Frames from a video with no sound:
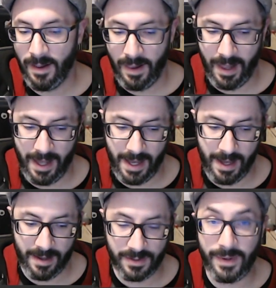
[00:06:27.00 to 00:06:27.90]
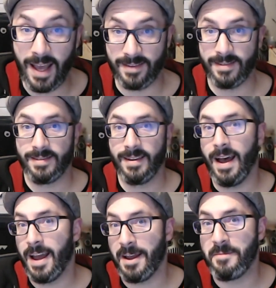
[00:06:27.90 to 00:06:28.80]
So yes,
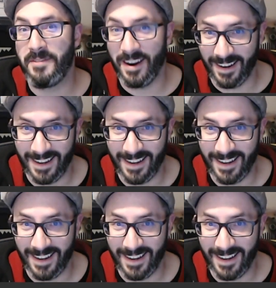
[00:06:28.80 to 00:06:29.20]
I am very